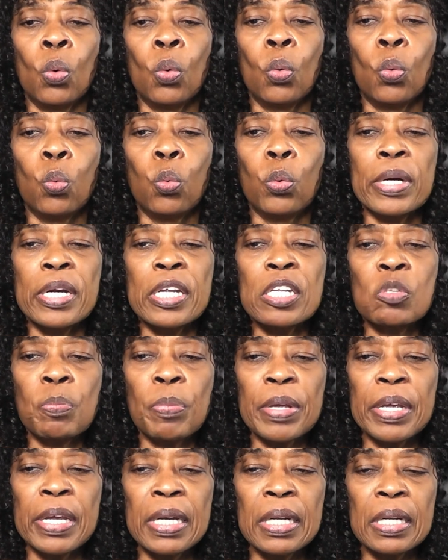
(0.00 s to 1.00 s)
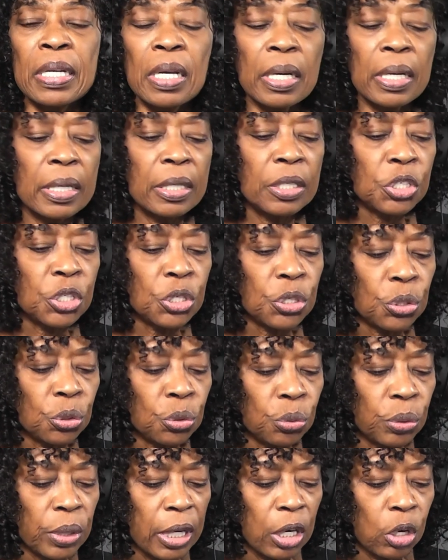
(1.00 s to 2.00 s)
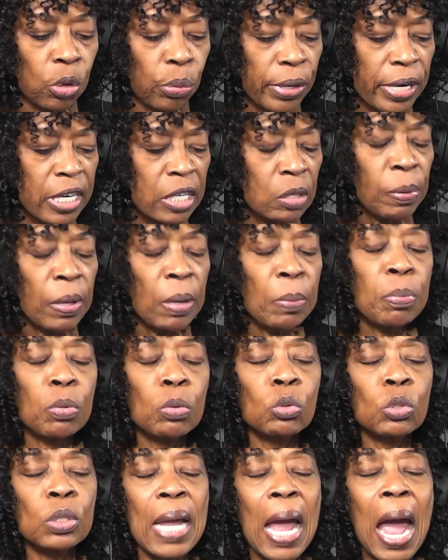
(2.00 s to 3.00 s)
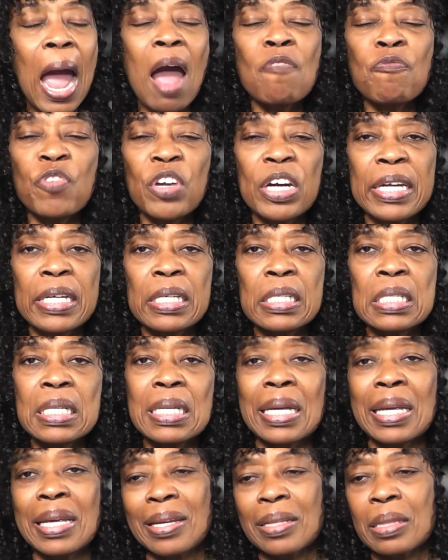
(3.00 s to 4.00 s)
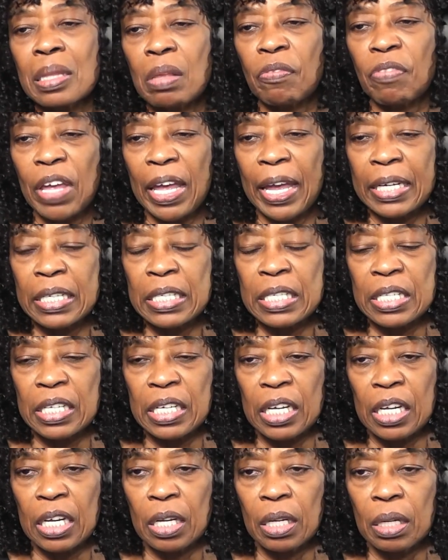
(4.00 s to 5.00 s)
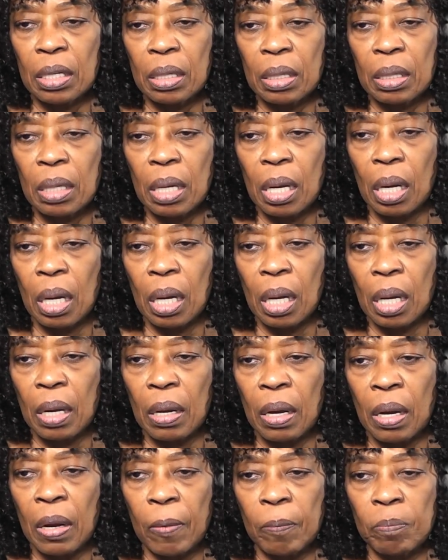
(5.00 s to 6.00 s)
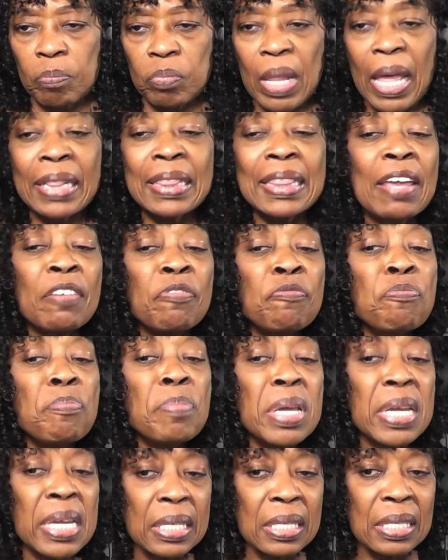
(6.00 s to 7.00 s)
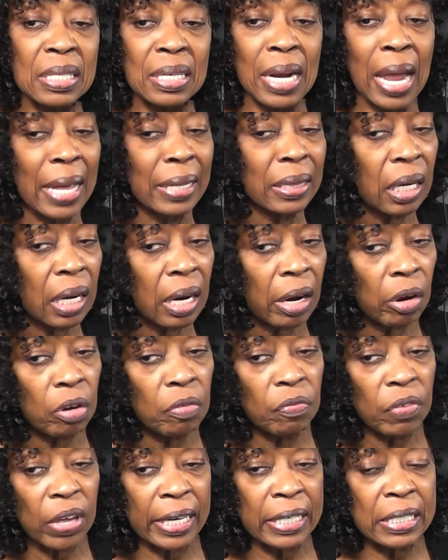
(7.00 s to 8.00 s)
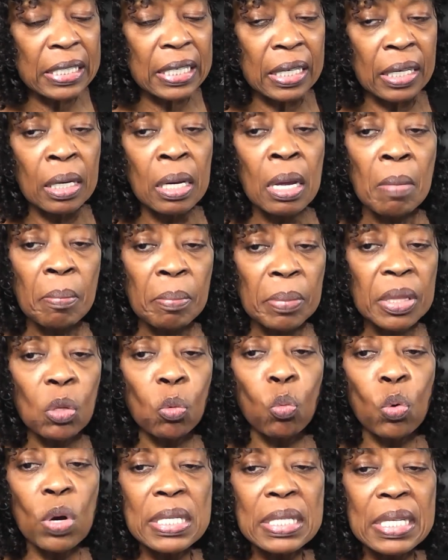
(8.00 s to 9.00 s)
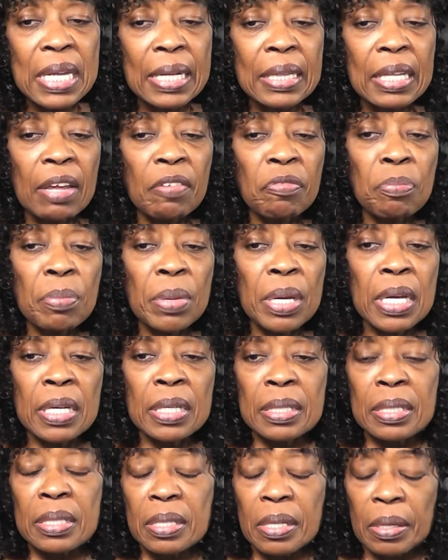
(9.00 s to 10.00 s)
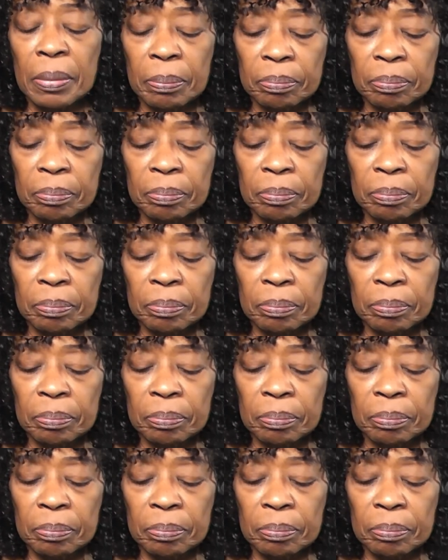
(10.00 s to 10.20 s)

What is being done to increase people's confidence to get the vaccine uh, um, that they've missed? Not the current vaccine, but the ones that they've missed.